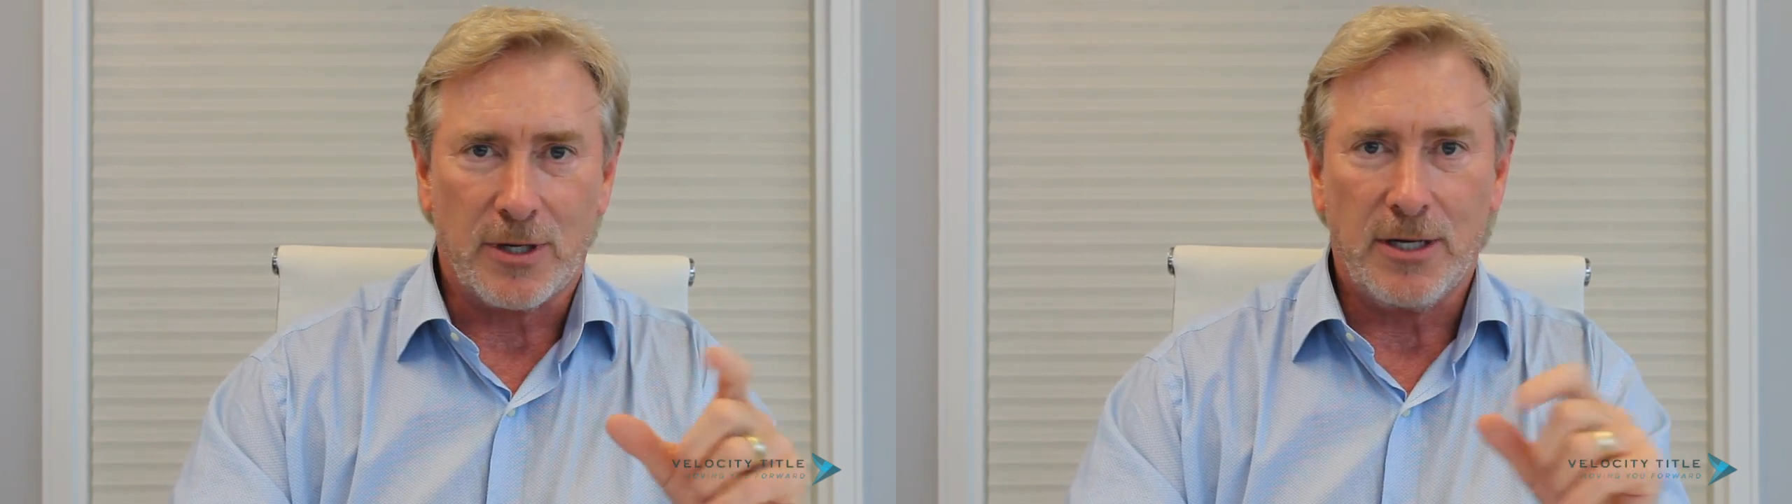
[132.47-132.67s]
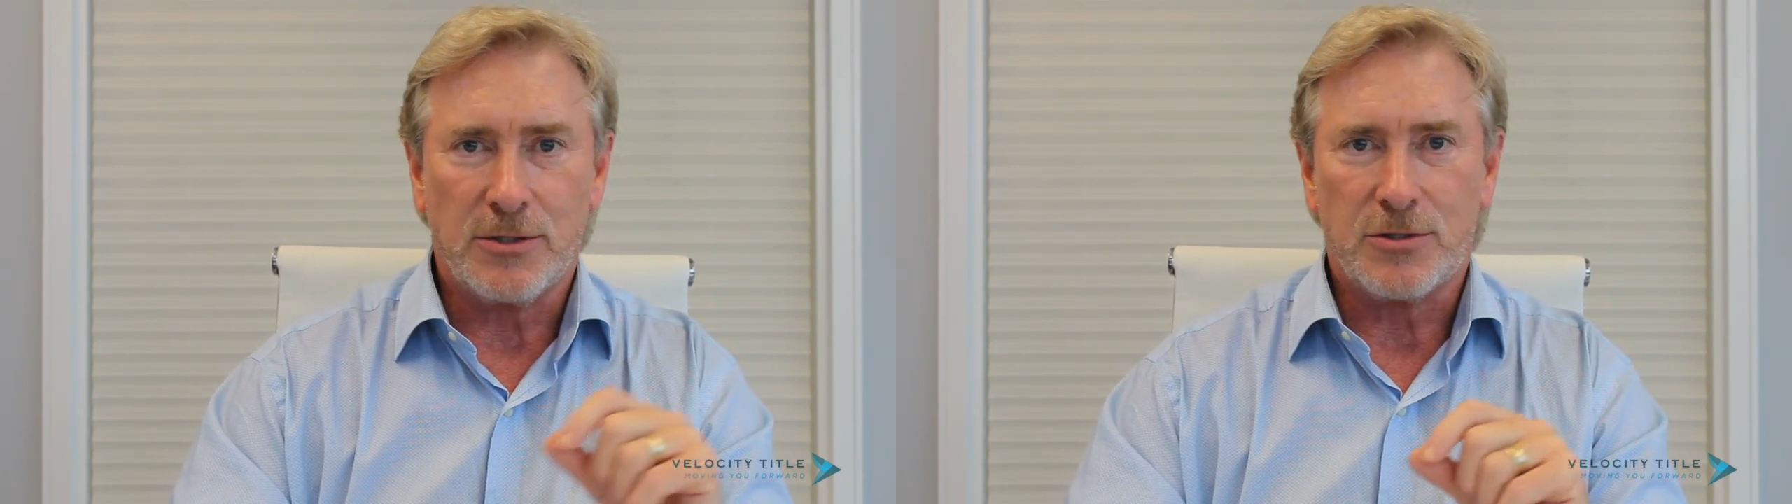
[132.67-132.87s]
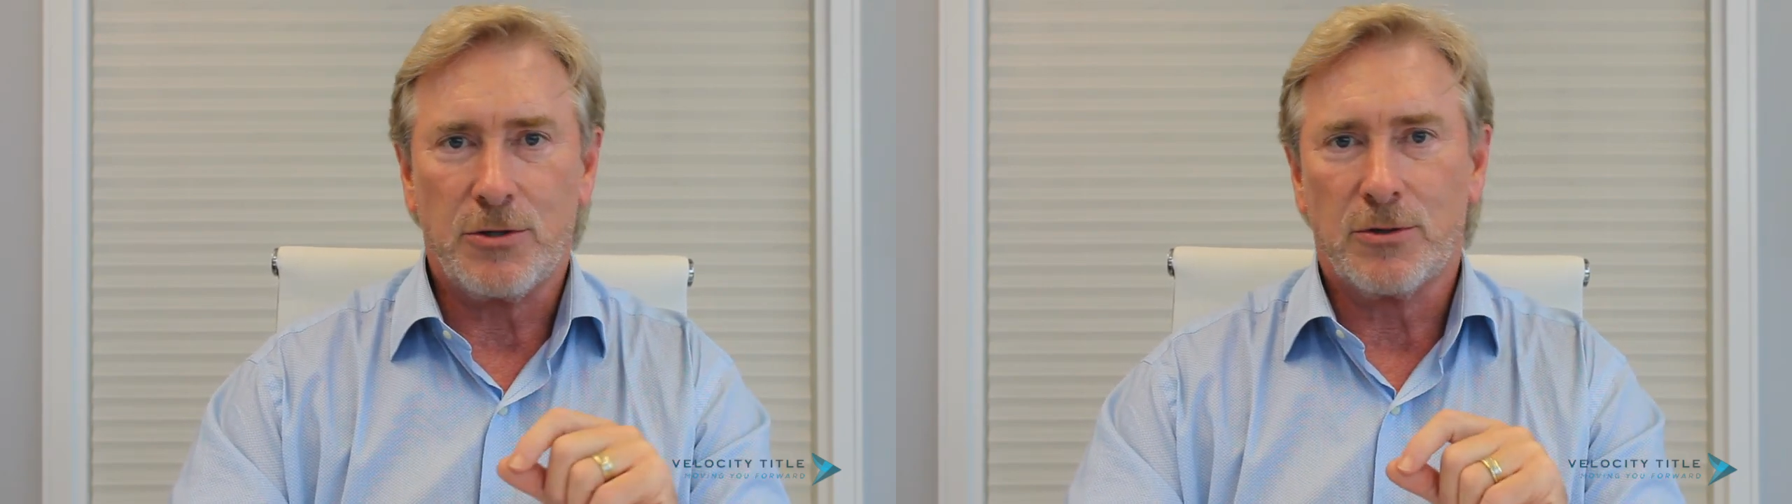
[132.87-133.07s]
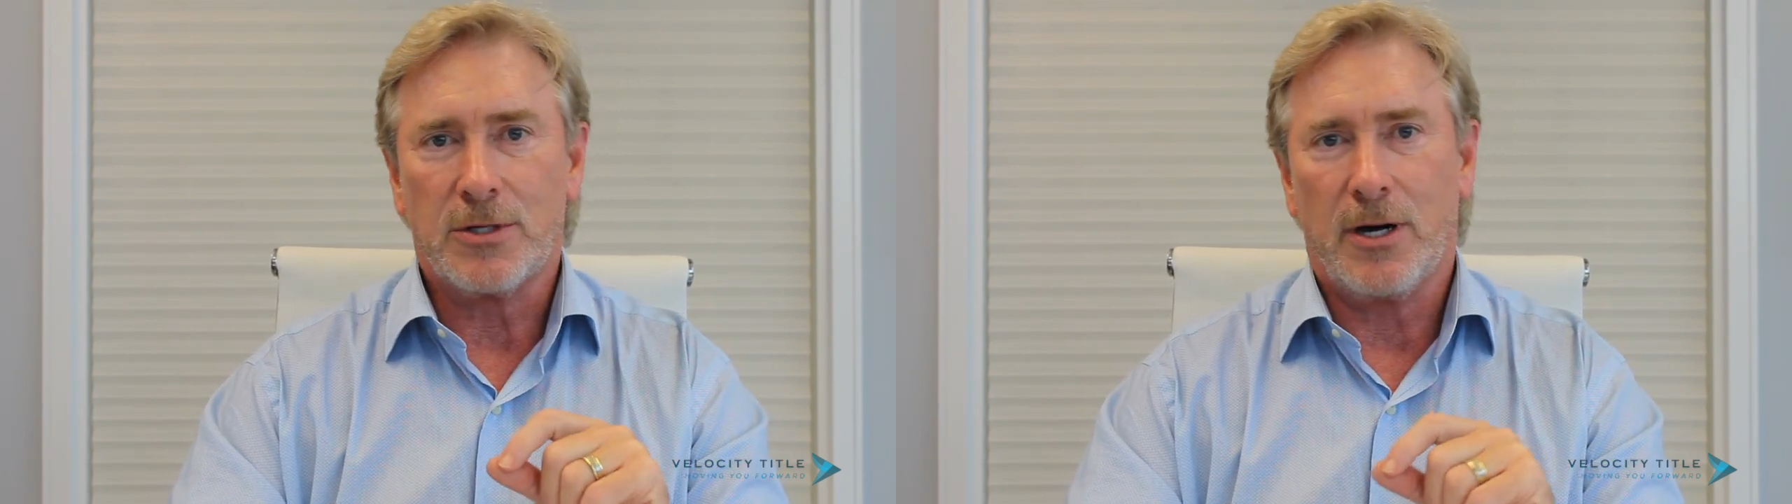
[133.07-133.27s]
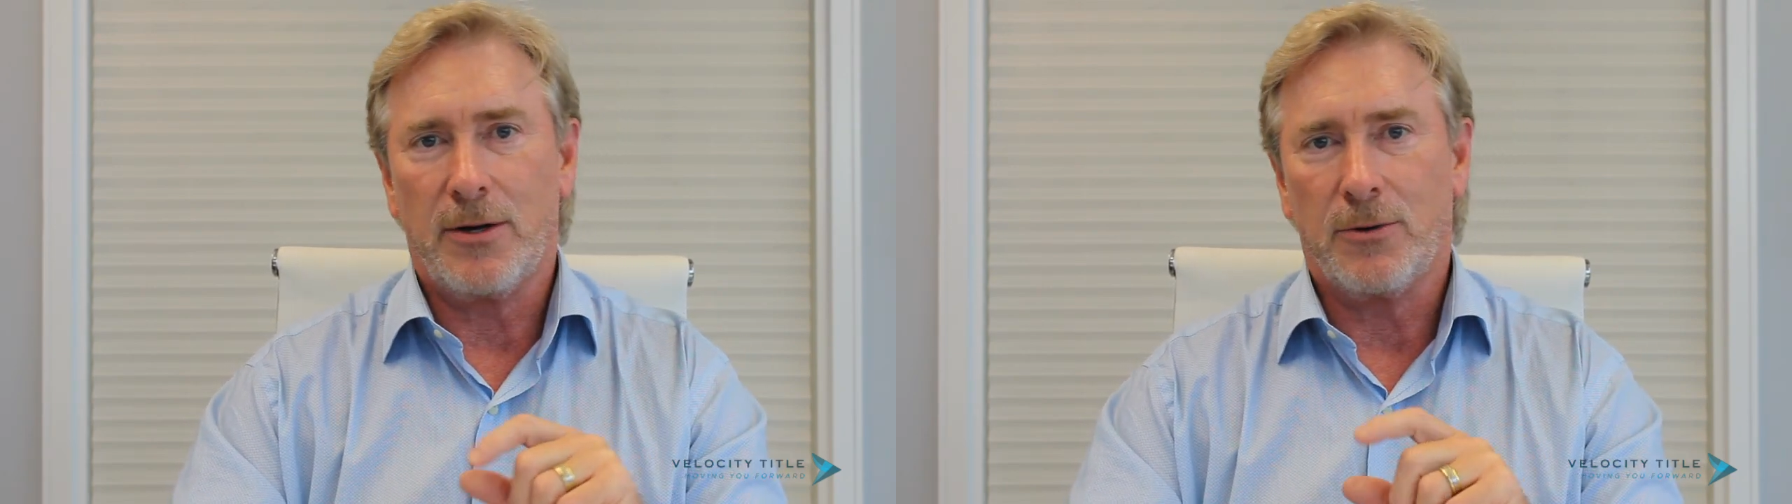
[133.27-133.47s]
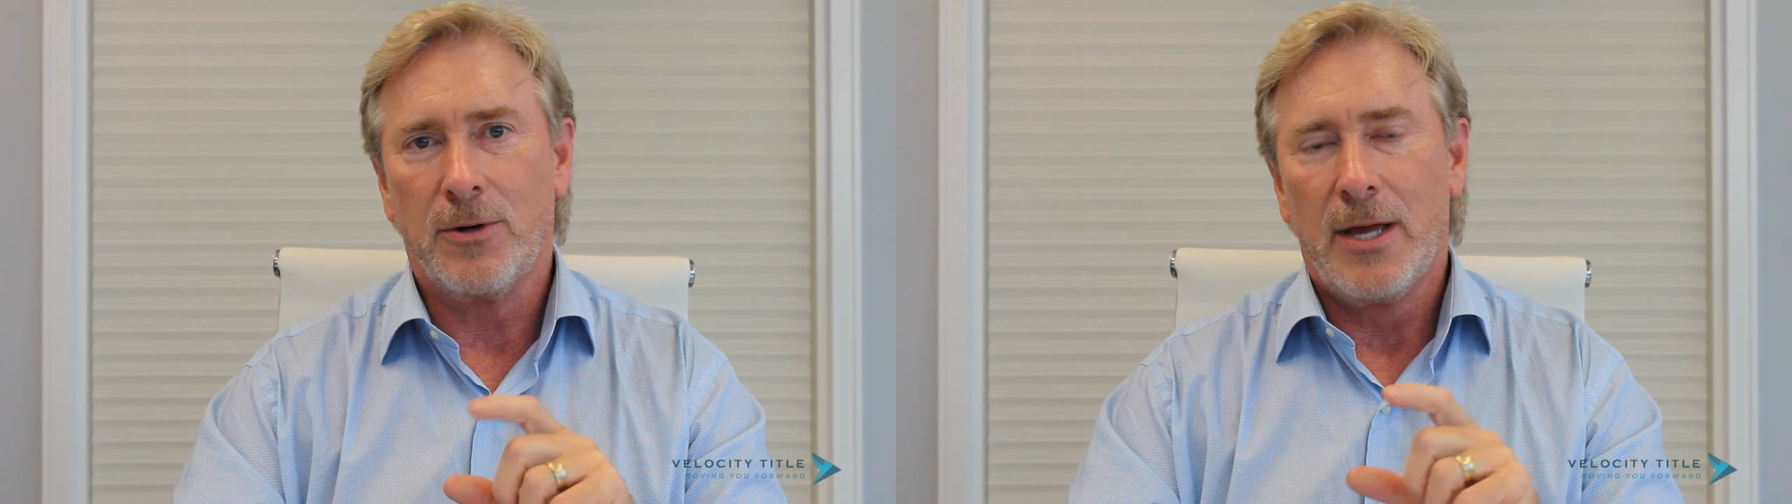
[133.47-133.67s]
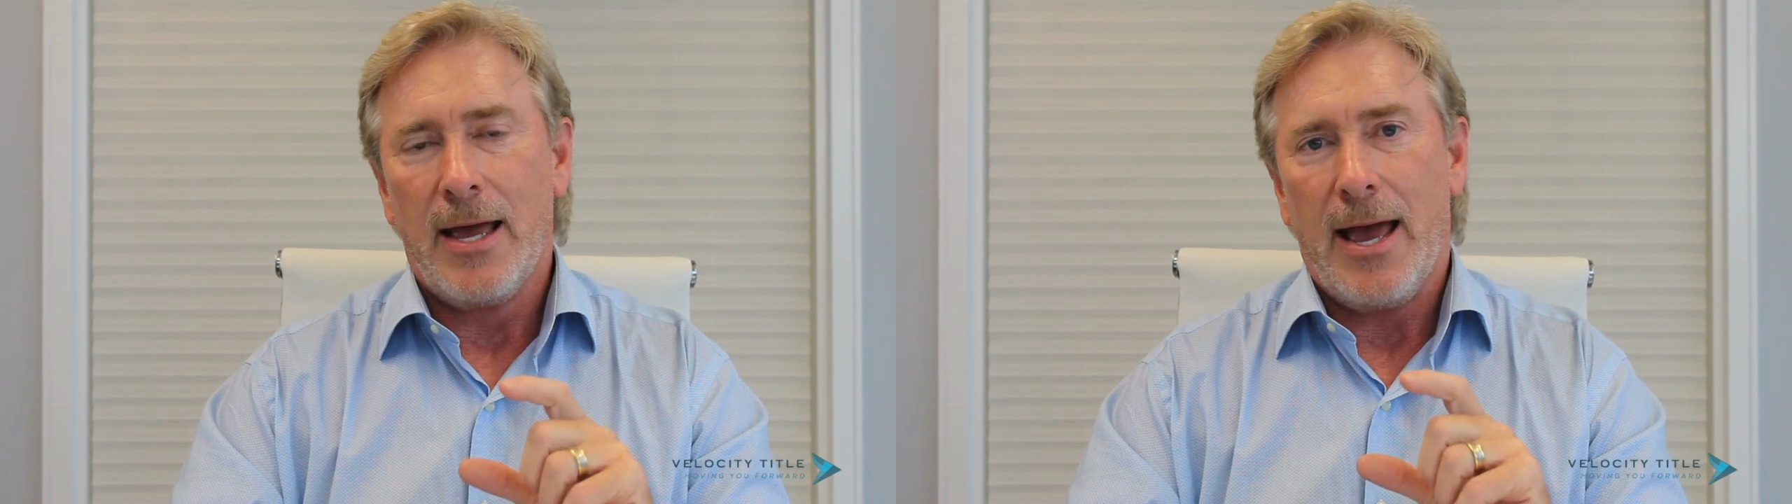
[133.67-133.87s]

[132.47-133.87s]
kids to your title.